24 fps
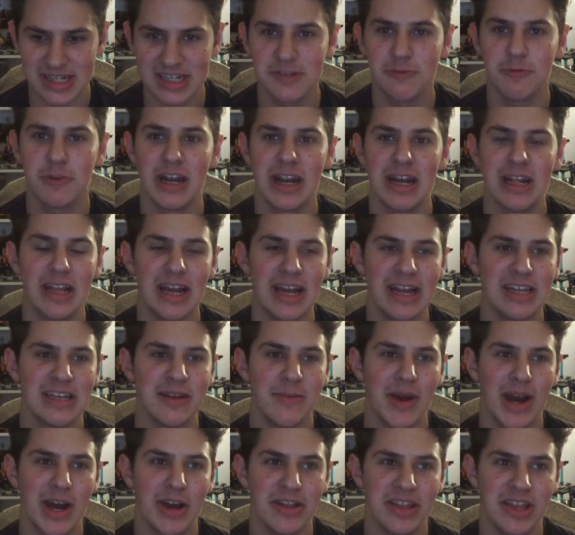This is what I liked
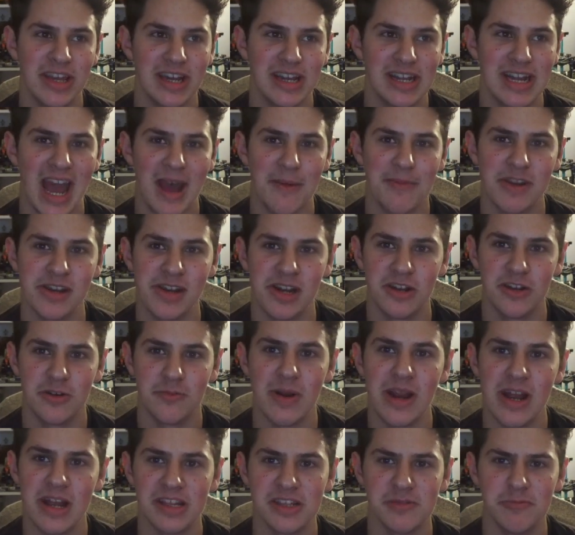about the Captain
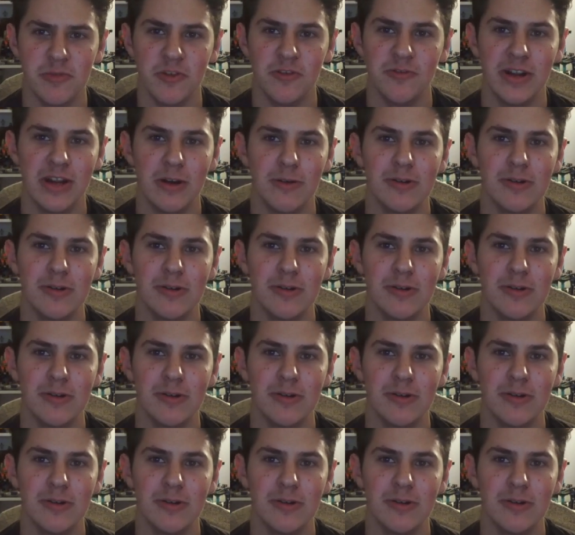Underpants movie,